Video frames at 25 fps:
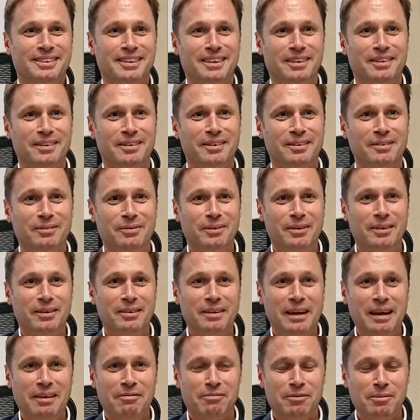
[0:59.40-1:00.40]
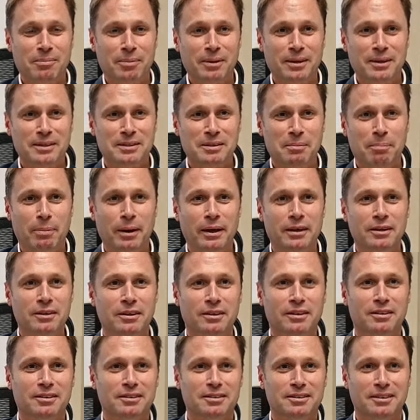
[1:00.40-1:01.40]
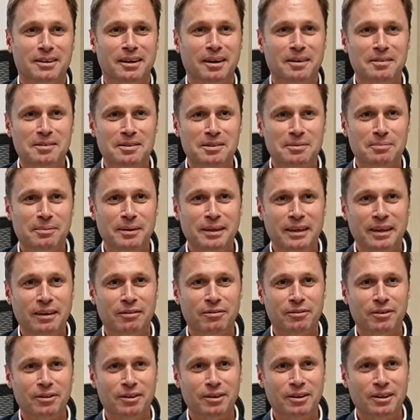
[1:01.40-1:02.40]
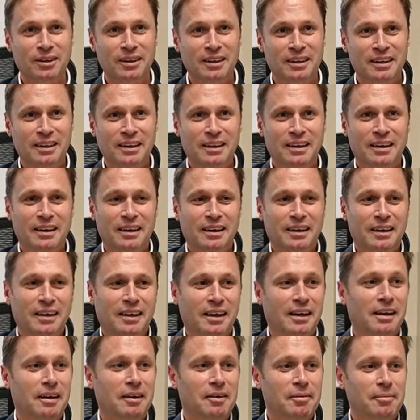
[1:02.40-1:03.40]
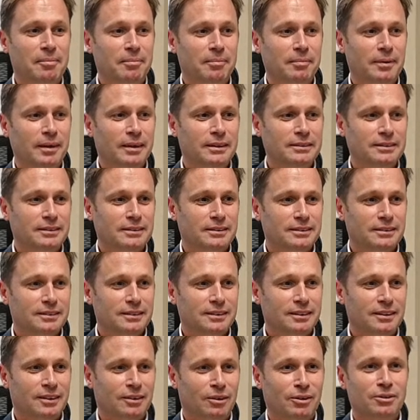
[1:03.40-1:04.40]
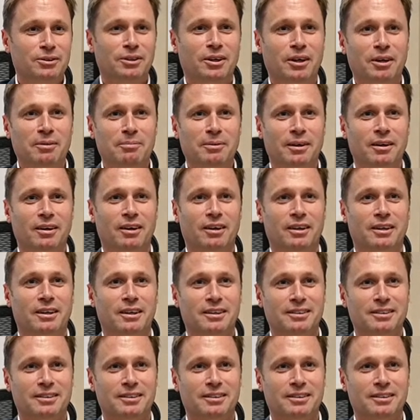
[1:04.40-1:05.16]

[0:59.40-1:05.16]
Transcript: the, where everybody's opinions are going to be given. Um, gosh, I hope they like